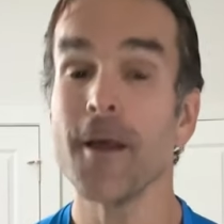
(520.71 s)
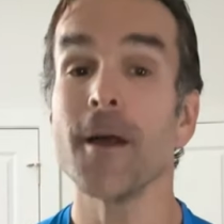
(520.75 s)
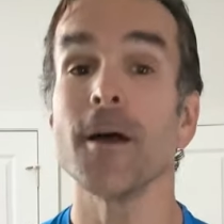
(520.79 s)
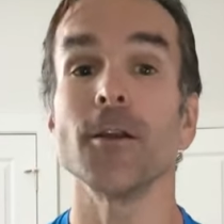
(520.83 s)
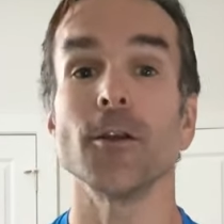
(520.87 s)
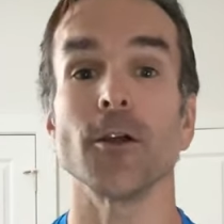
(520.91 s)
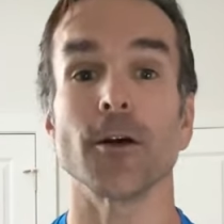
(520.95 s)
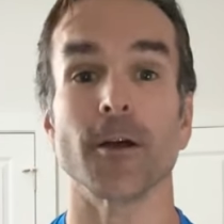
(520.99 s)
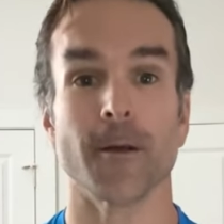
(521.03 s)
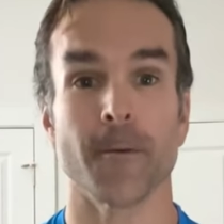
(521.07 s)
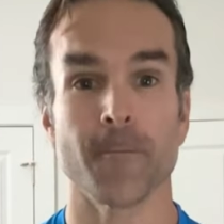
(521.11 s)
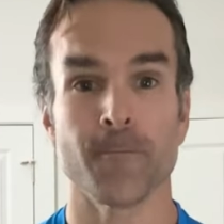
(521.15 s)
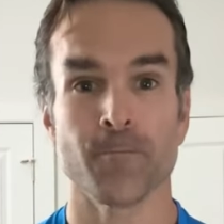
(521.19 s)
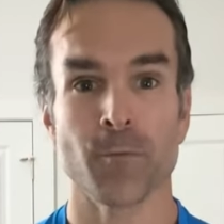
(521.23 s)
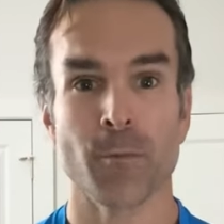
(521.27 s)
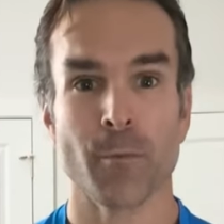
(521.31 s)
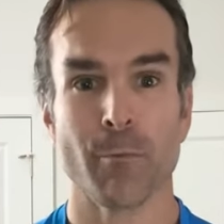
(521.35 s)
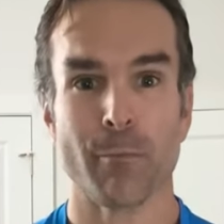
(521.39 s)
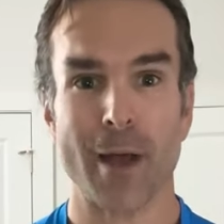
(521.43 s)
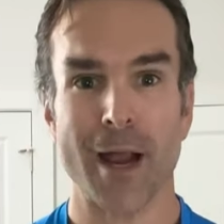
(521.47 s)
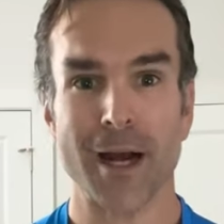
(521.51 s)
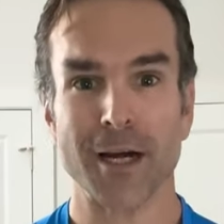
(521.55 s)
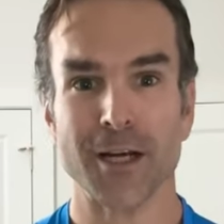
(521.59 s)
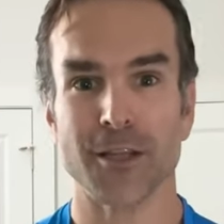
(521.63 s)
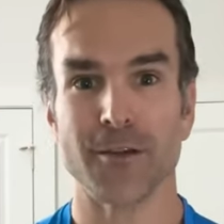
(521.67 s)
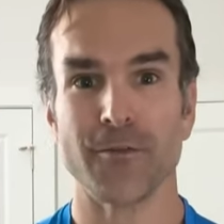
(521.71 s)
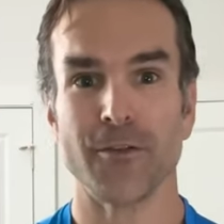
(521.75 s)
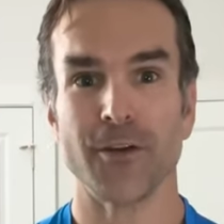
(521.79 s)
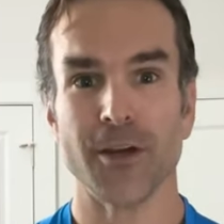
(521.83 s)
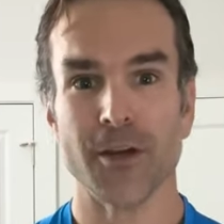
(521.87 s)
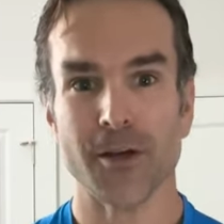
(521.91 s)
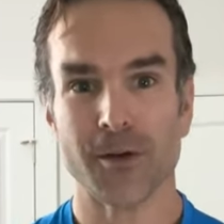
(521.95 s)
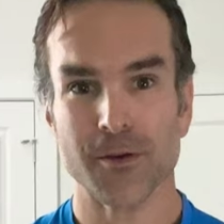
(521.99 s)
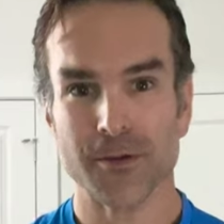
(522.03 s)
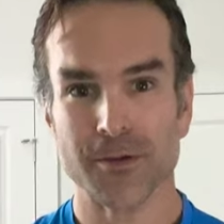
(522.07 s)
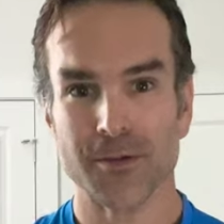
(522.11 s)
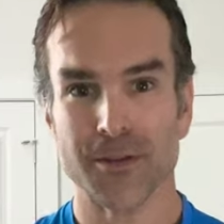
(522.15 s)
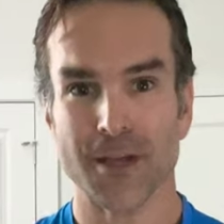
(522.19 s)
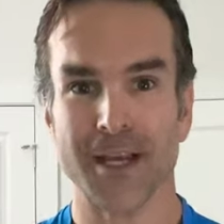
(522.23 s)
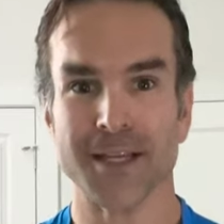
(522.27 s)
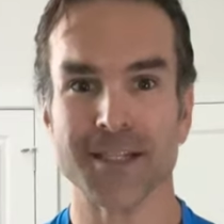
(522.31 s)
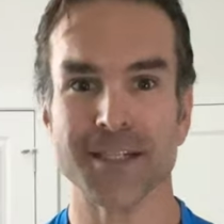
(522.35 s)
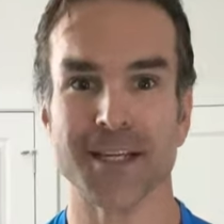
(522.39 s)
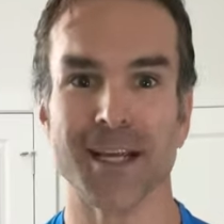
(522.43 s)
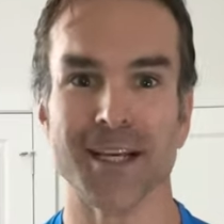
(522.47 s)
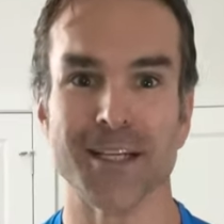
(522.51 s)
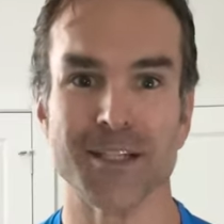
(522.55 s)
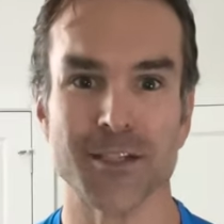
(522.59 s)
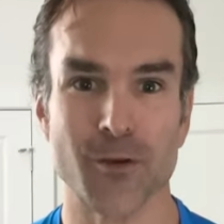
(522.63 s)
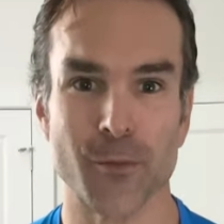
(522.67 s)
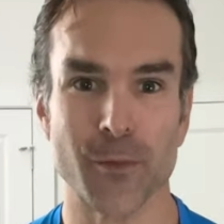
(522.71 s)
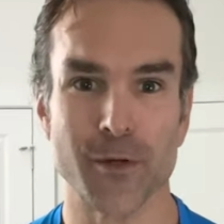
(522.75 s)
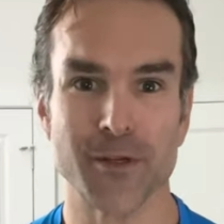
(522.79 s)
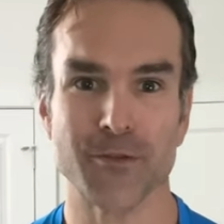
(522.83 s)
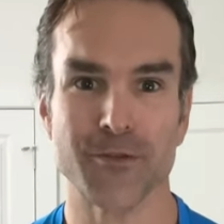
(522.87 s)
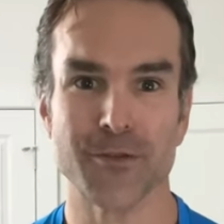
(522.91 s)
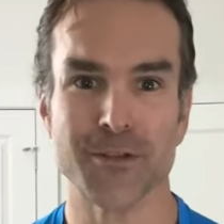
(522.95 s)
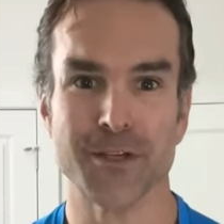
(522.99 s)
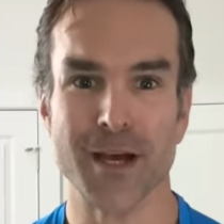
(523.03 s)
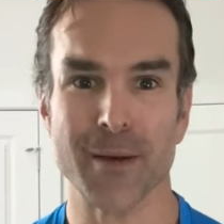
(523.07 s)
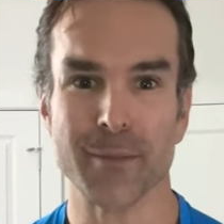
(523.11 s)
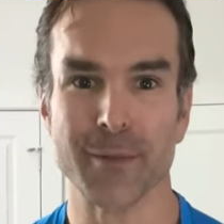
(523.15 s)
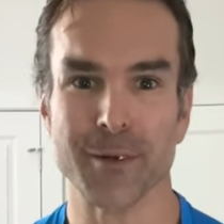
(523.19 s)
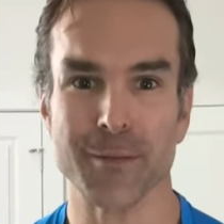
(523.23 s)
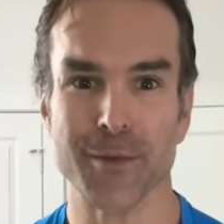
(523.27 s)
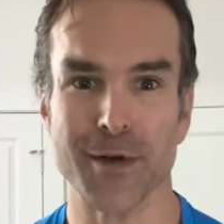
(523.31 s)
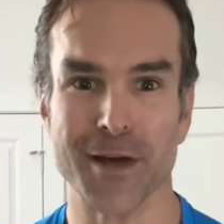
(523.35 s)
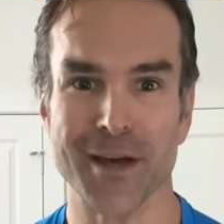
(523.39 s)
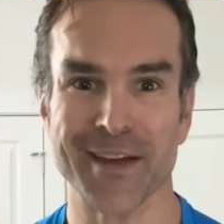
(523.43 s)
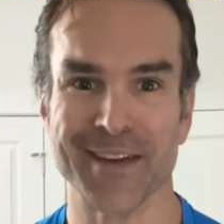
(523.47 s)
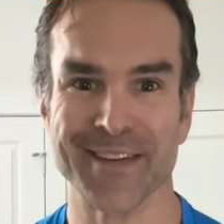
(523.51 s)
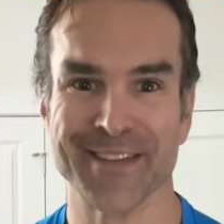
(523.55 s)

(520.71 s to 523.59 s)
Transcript: Look, back to the video. Thanks again so much for stopping by.